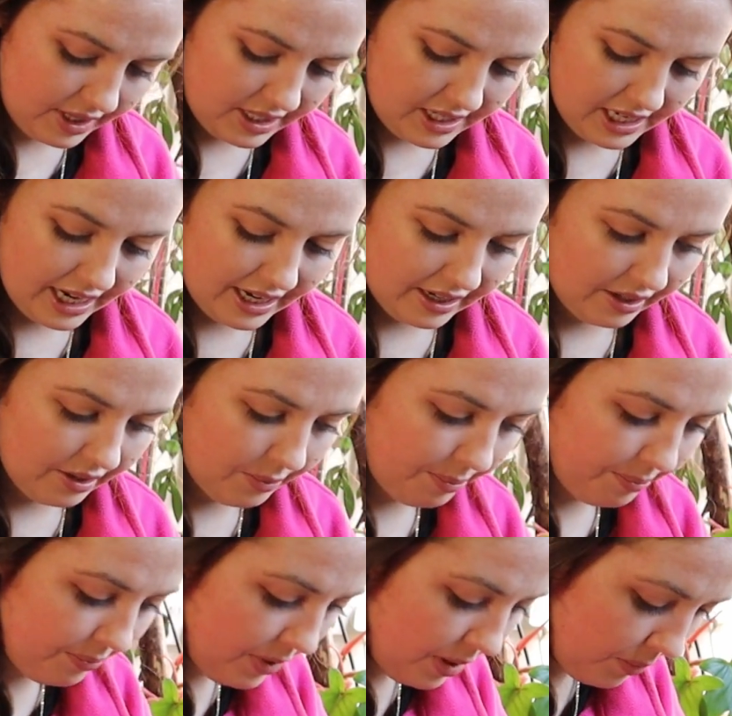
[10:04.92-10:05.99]
taken
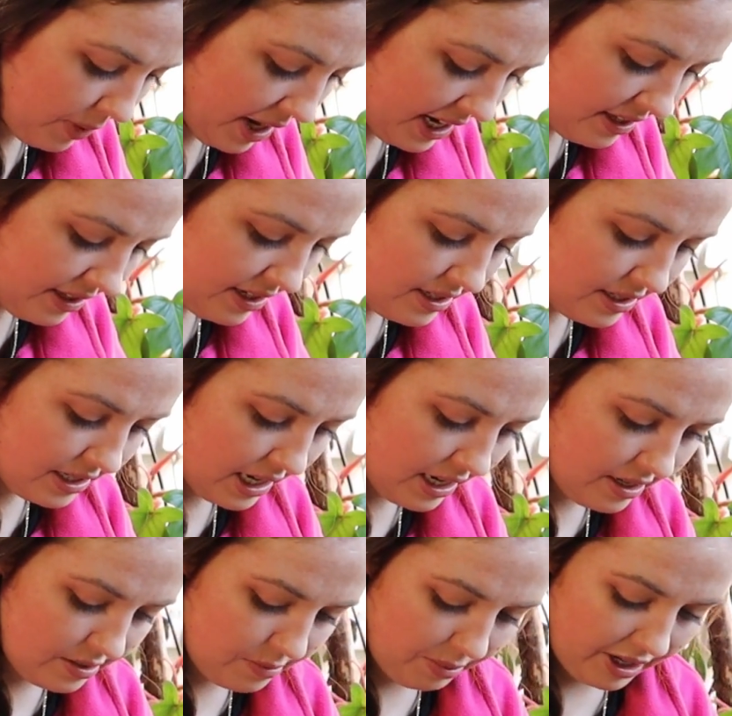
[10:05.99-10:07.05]
away these
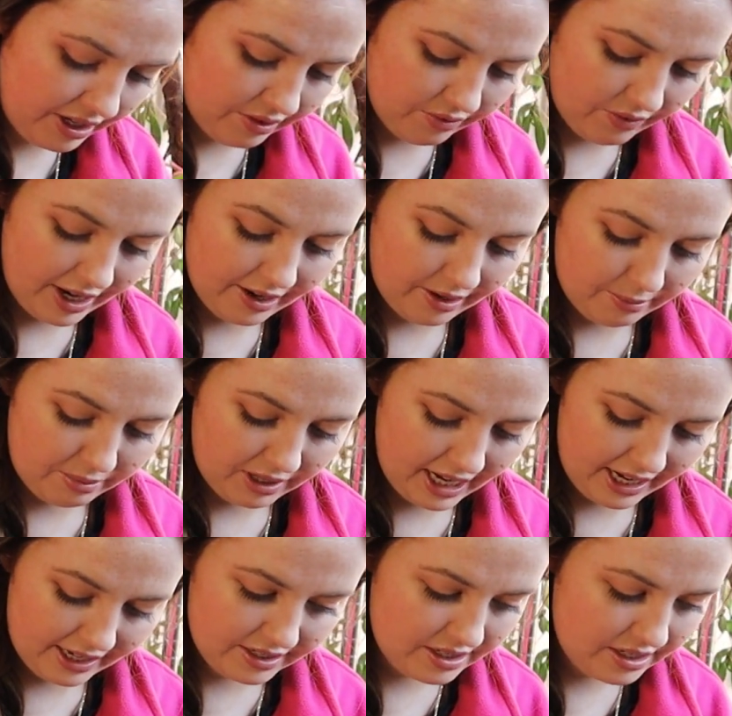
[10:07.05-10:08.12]
days by a rare
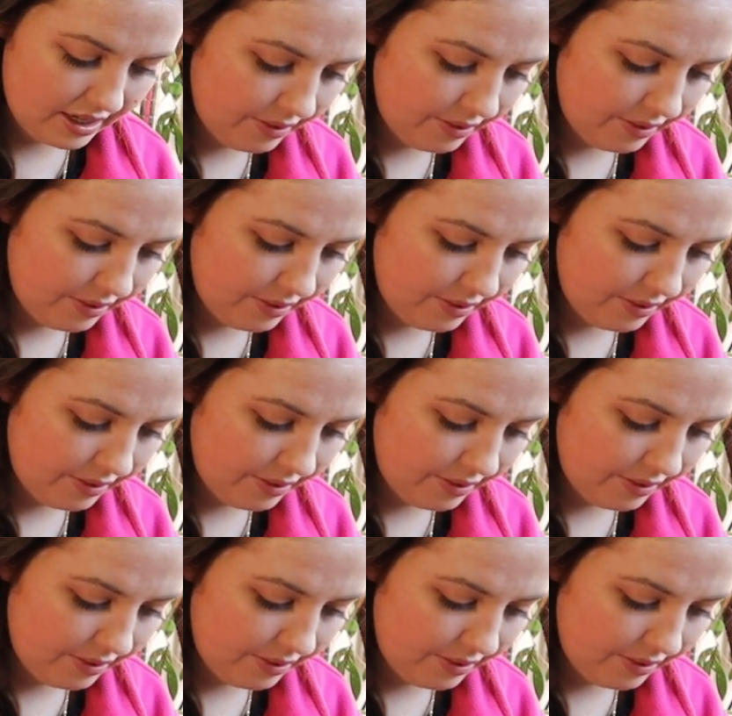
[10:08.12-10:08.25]
plant.